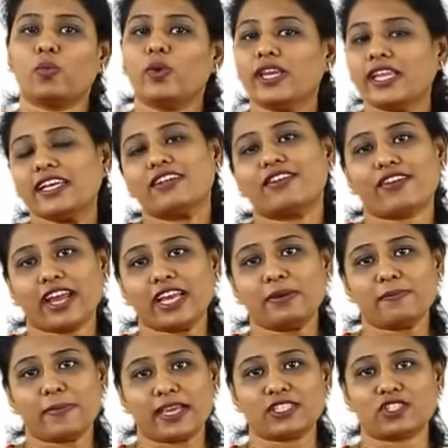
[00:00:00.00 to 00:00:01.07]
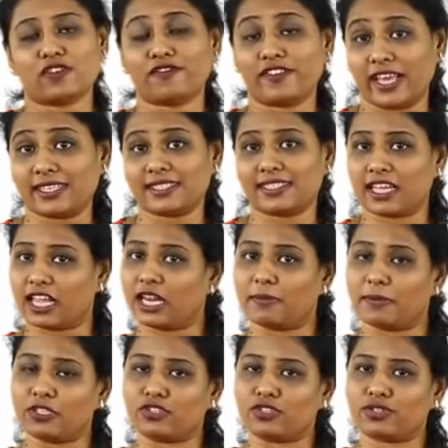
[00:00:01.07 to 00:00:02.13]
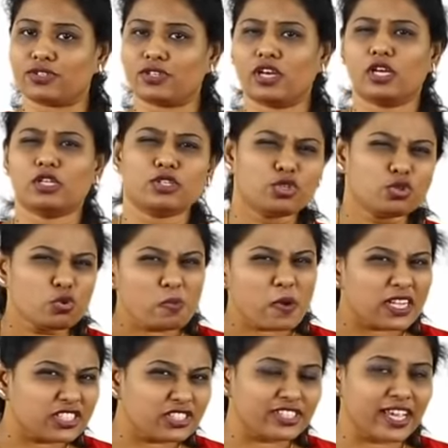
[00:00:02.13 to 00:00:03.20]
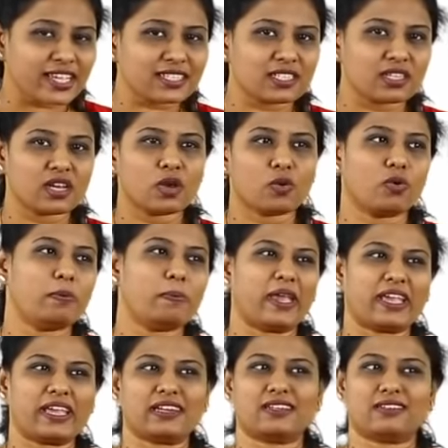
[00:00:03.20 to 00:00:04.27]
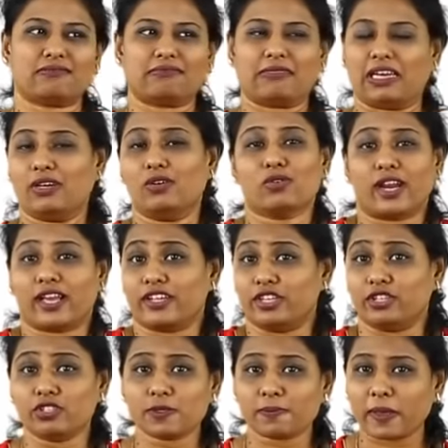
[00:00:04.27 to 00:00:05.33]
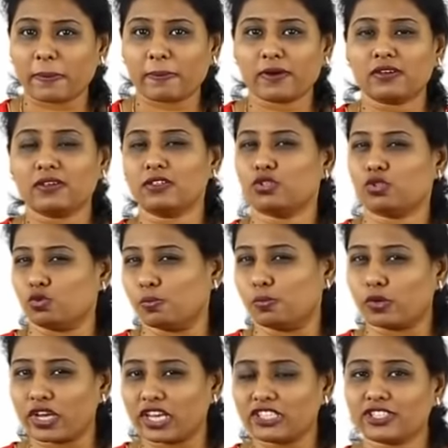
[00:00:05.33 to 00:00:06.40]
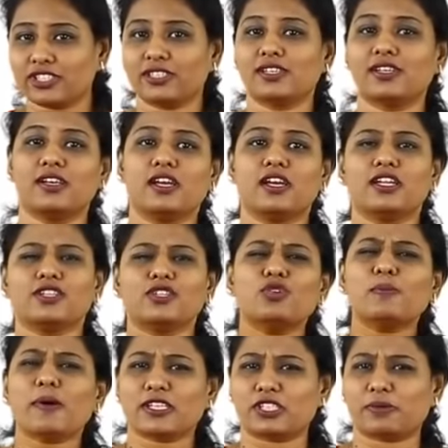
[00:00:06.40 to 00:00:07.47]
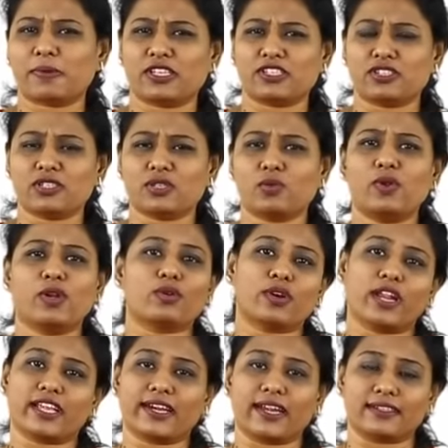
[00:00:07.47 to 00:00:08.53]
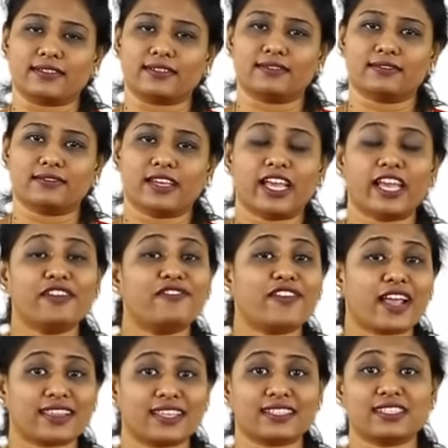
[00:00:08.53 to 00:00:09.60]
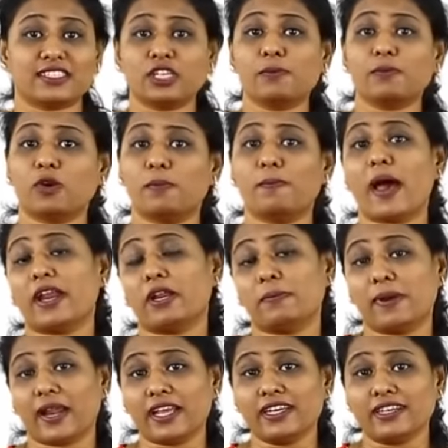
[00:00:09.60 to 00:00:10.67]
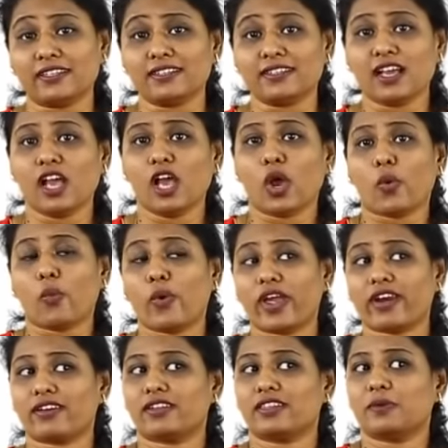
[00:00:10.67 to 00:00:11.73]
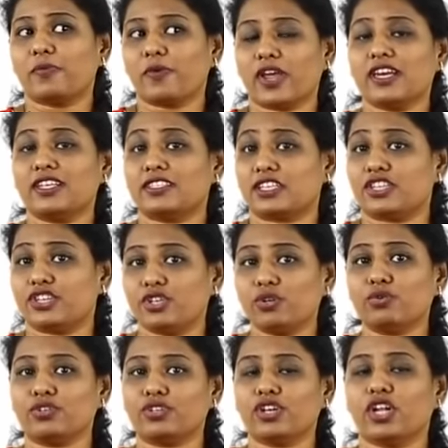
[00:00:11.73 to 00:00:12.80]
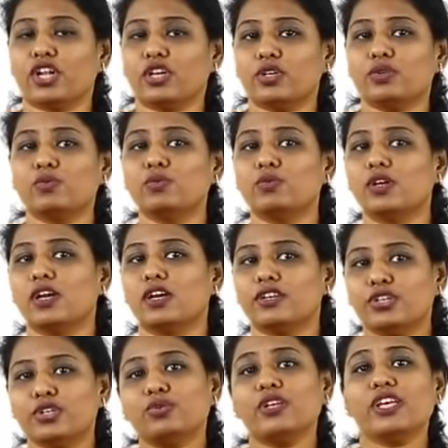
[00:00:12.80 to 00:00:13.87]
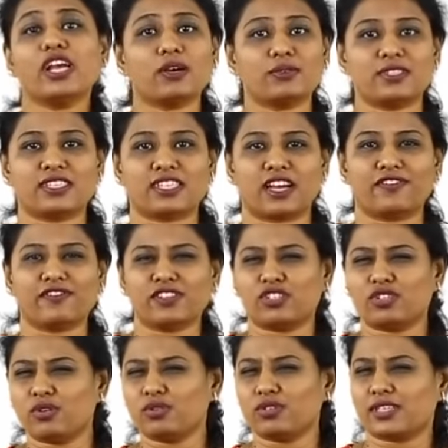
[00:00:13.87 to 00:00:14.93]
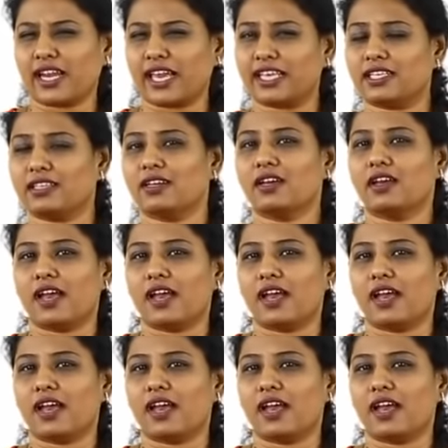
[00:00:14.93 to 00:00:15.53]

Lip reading: We need a right mix of text and images. Too much text will make it look like a newspaper, too bookish. Too much images will look like clutter. In fact, there's a term called banner blindness, where the brain is attuned to tuning out stuff which looks like